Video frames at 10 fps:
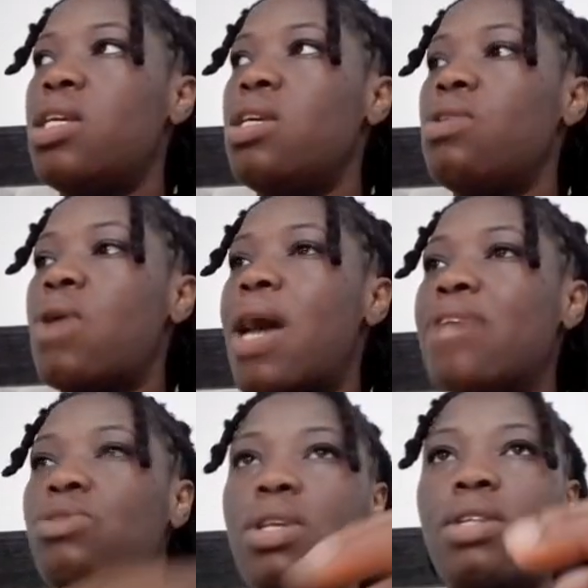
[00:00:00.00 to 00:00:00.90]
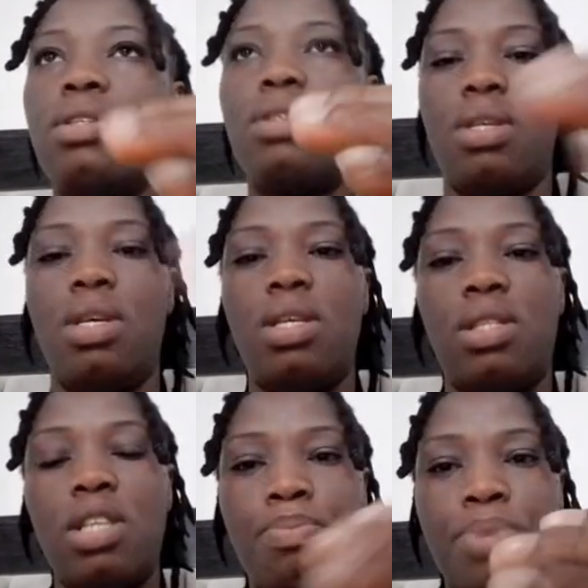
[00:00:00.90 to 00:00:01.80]
you isolate a
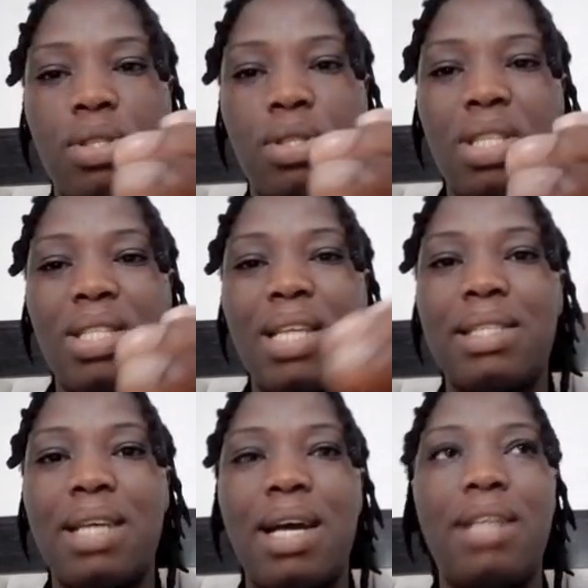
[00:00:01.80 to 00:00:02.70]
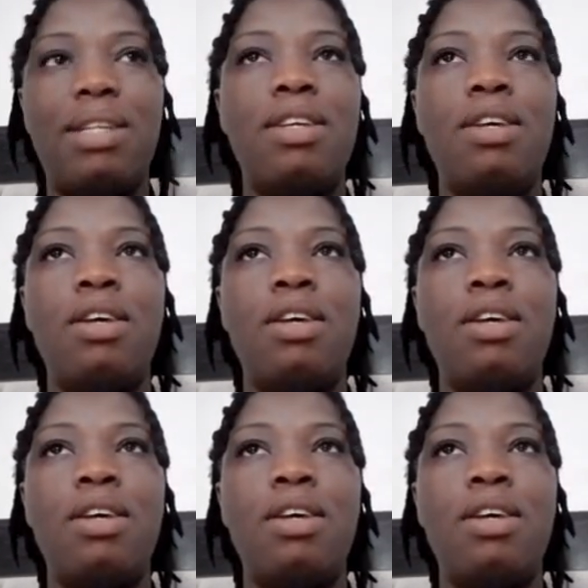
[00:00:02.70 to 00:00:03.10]
sick person that can